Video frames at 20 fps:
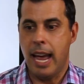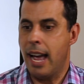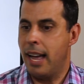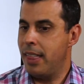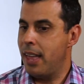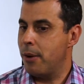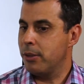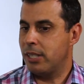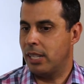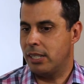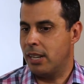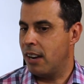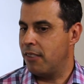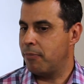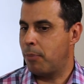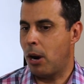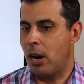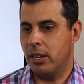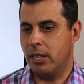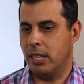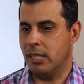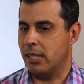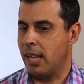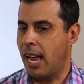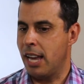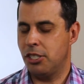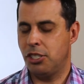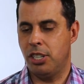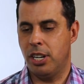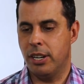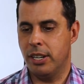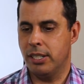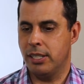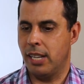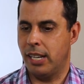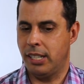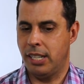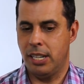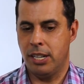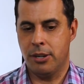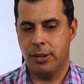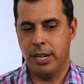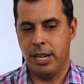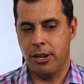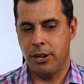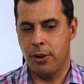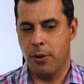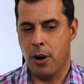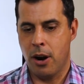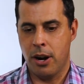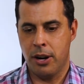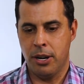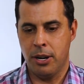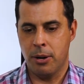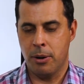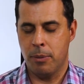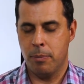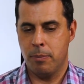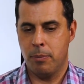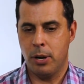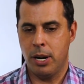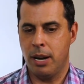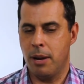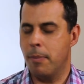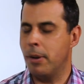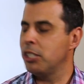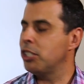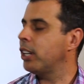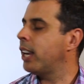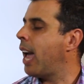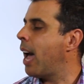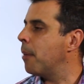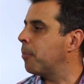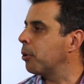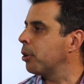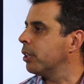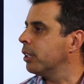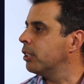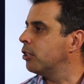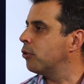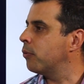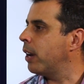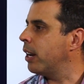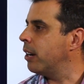Yeah, and that was the tough part this last year is like, here you are, you're putting a bunch of capital into